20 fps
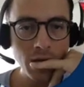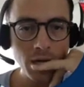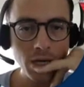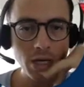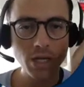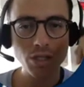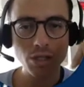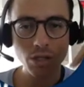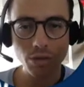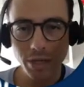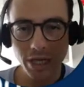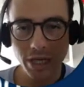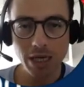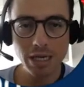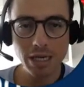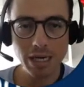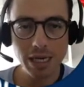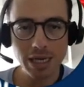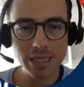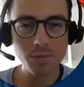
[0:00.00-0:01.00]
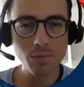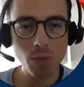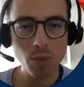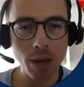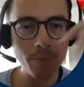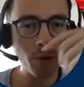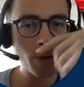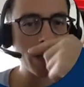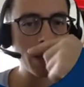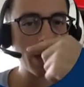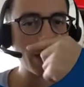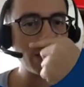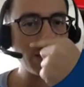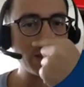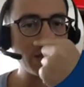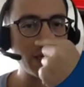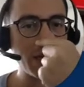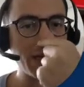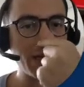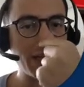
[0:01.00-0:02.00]
So immediately as I'm looking at these
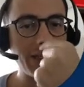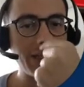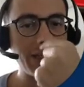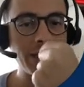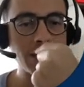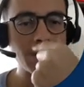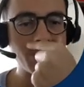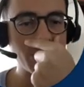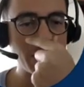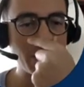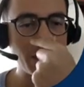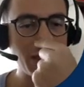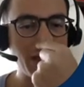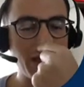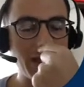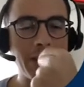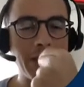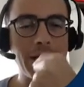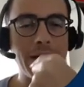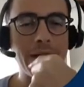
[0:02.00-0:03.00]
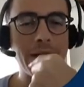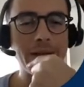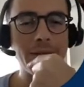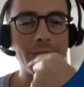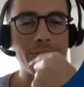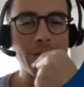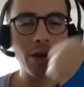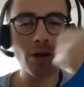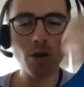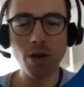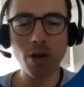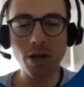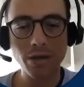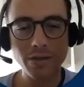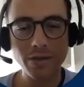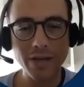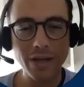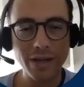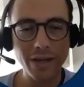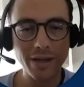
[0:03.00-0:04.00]
kind of things, I'm thinking they're not going to
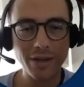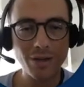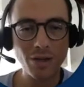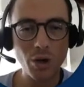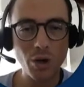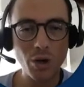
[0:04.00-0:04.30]
take low